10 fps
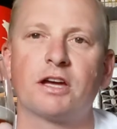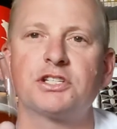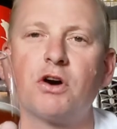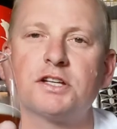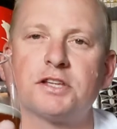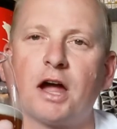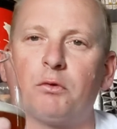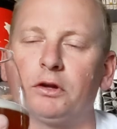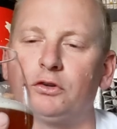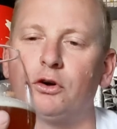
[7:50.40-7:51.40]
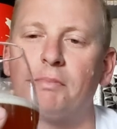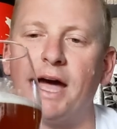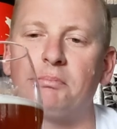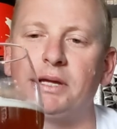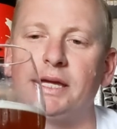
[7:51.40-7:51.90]
these guys don't really do a
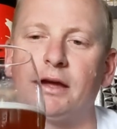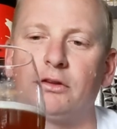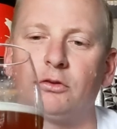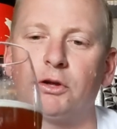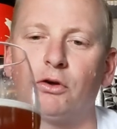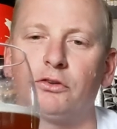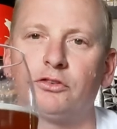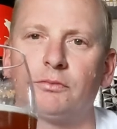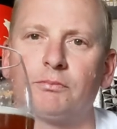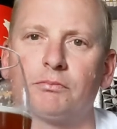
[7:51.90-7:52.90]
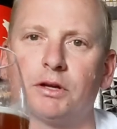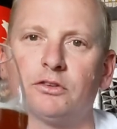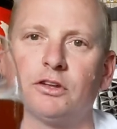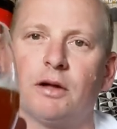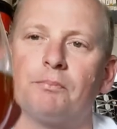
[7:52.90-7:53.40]
bad beer, to be honest, but